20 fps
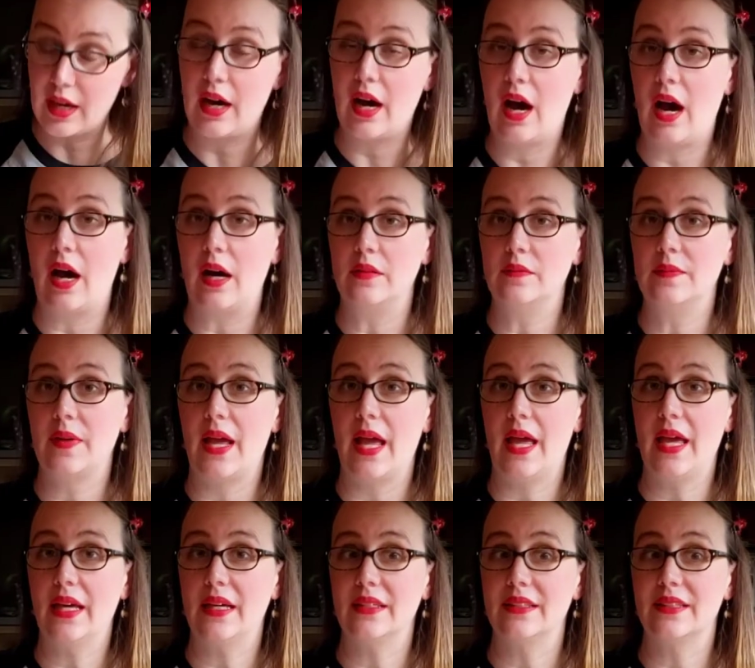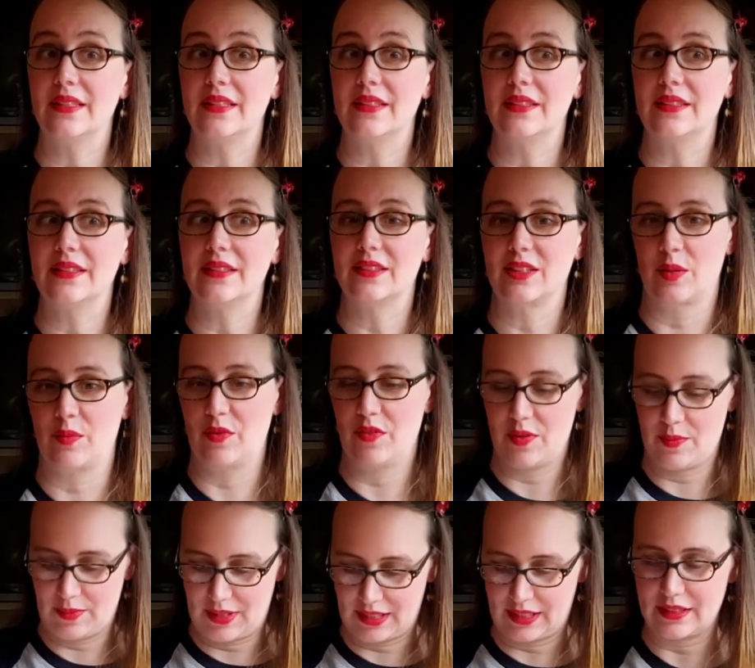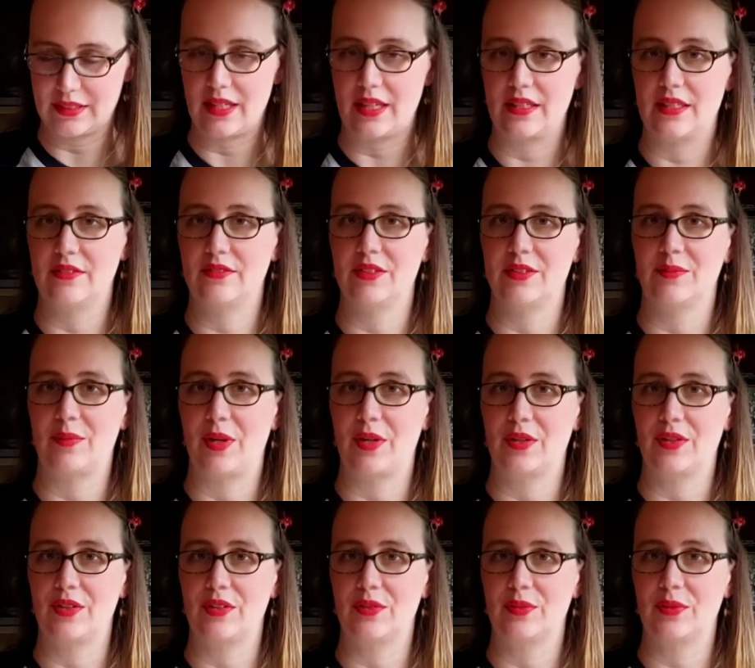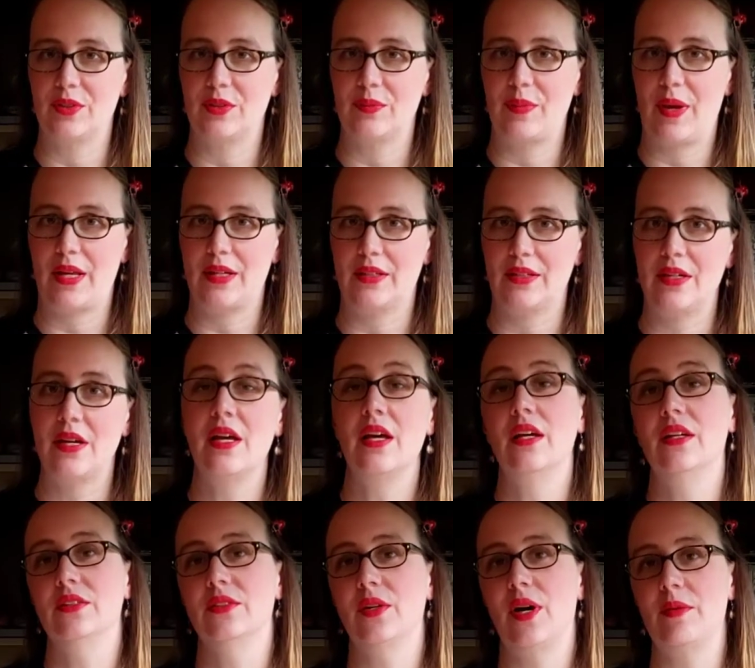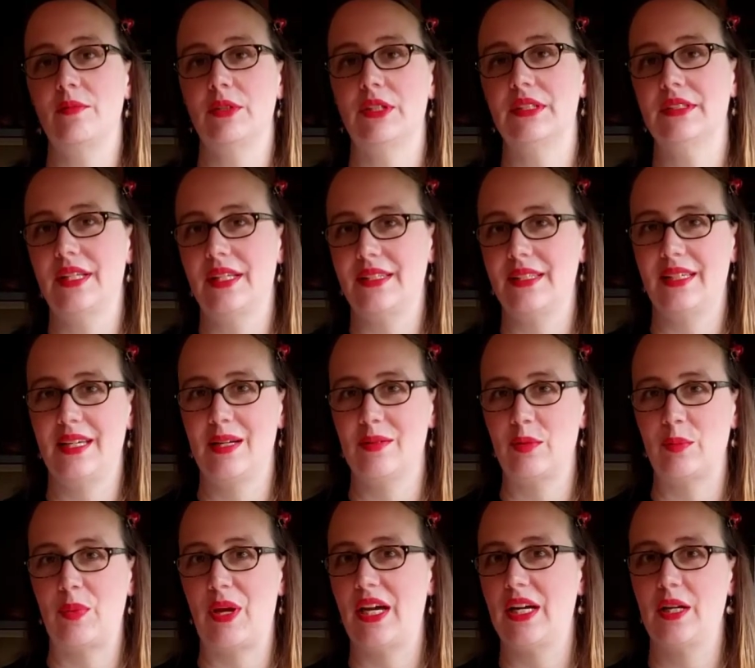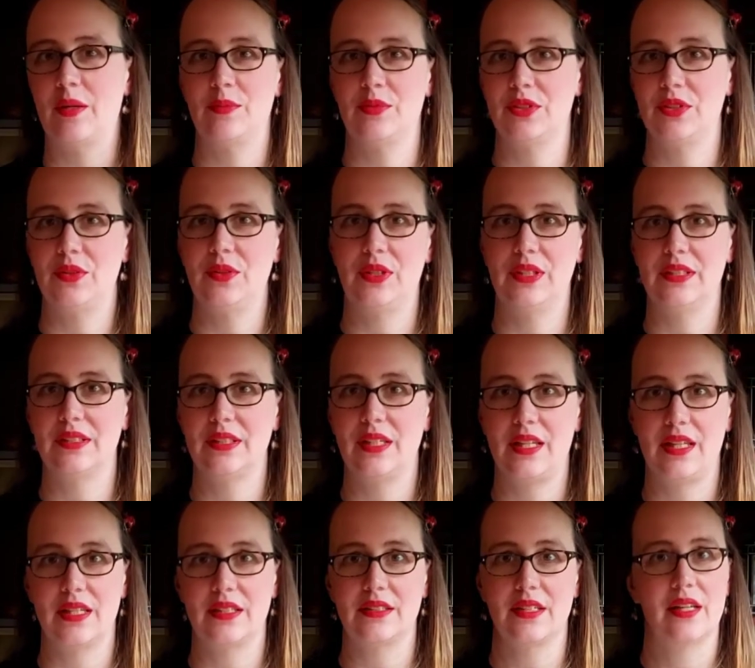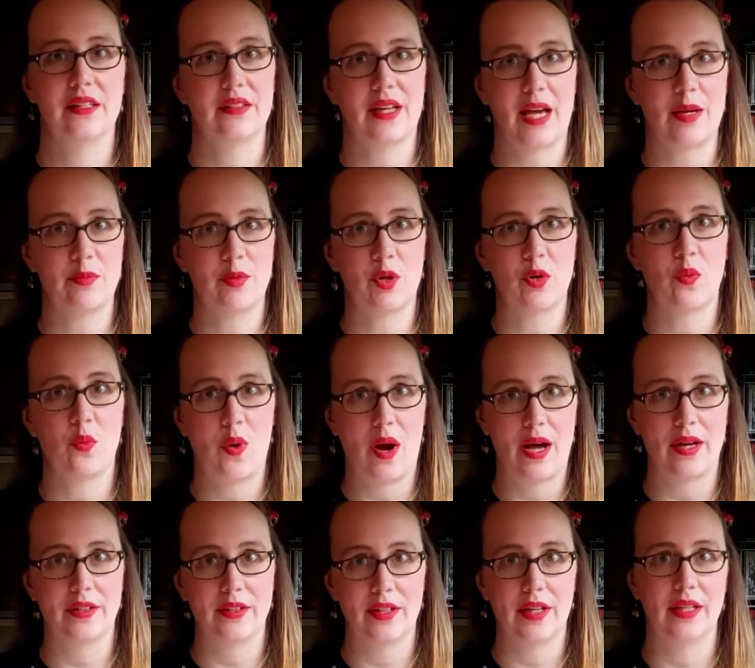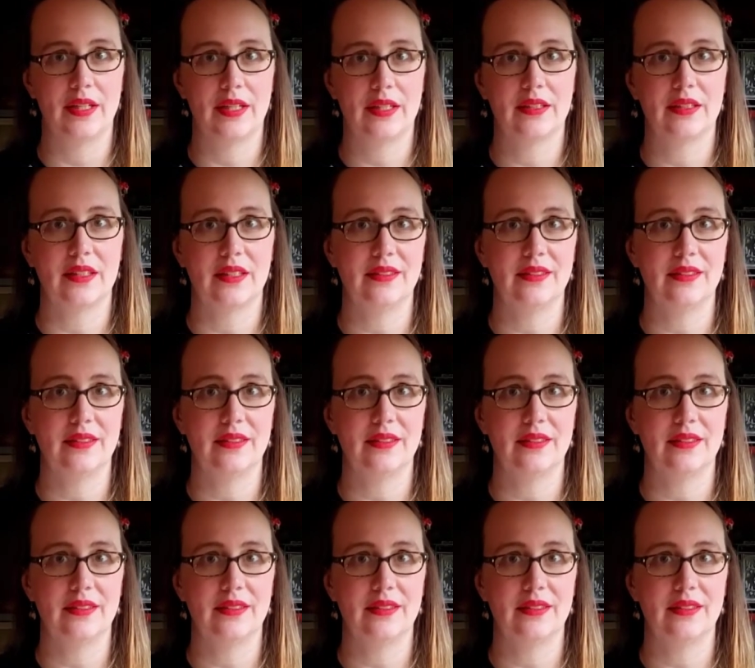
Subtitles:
And some of them, like I said, different markers work better. So I'm going to set the camera back up so you can see this as I put water in it.